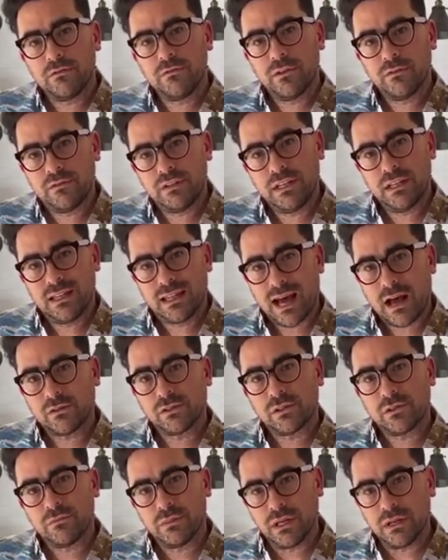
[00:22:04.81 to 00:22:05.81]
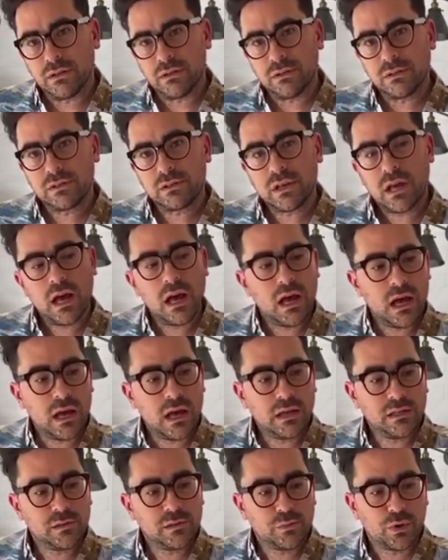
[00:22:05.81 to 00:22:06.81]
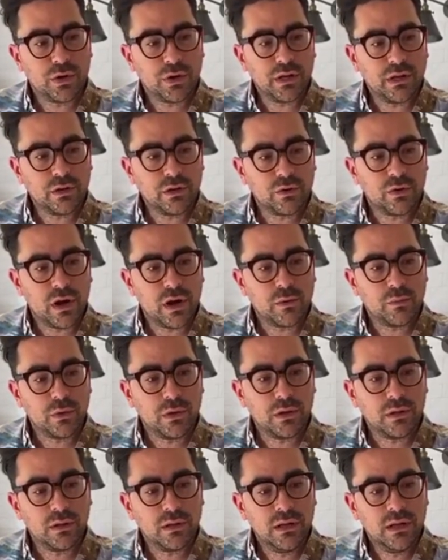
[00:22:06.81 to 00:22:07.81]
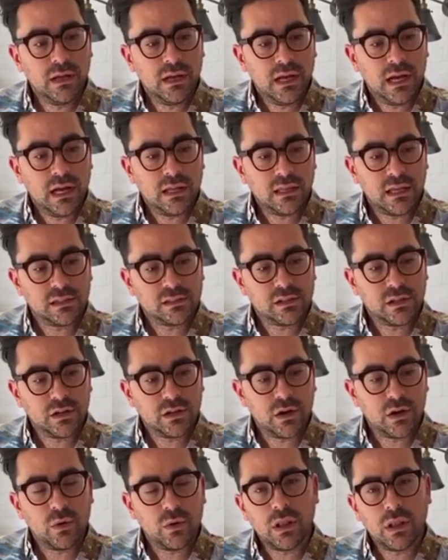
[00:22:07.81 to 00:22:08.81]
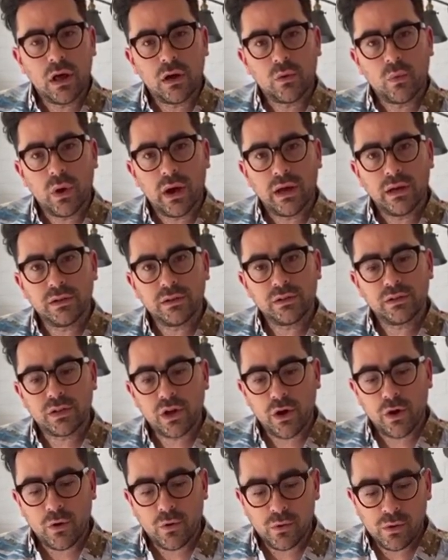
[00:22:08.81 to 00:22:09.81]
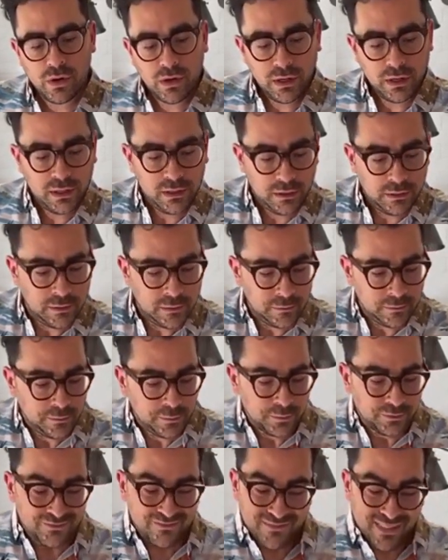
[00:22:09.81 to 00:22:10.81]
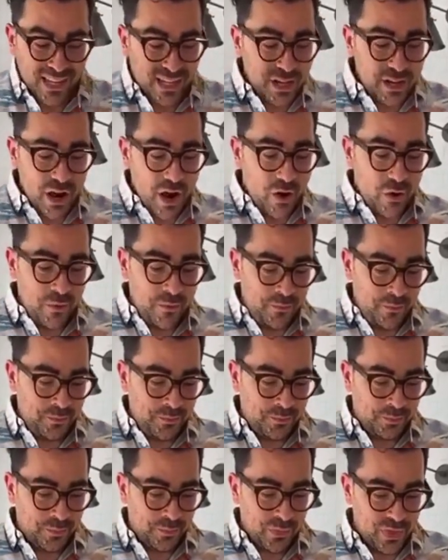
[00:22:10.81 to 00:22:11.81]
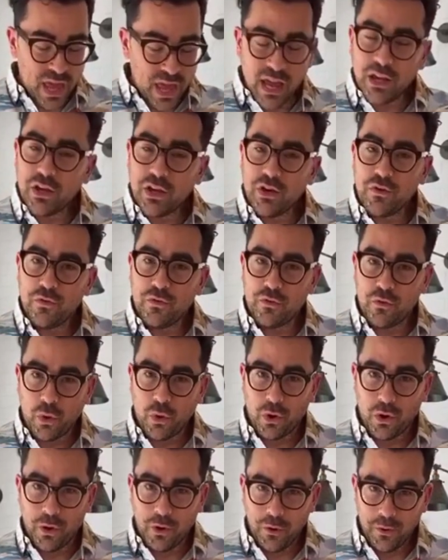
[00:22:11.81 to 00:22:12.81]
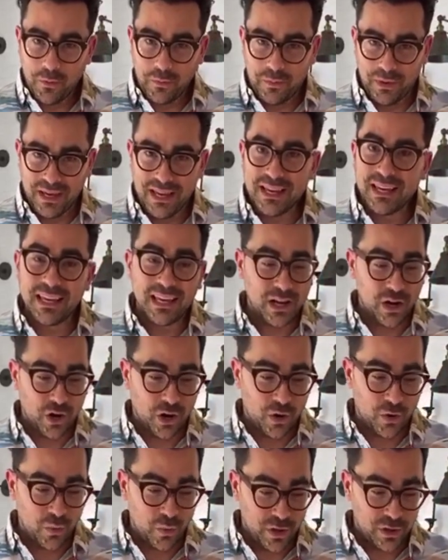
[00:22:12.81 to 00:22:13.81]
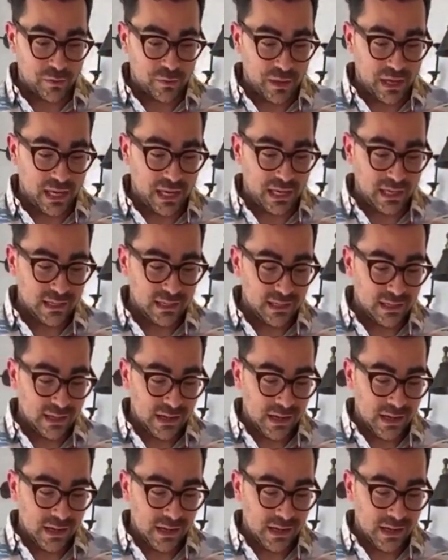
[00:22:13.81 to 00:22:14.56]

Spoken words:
50,000 meals is pretty incredible, and that's gonna go a long way. So, you know, thank you for being here with me.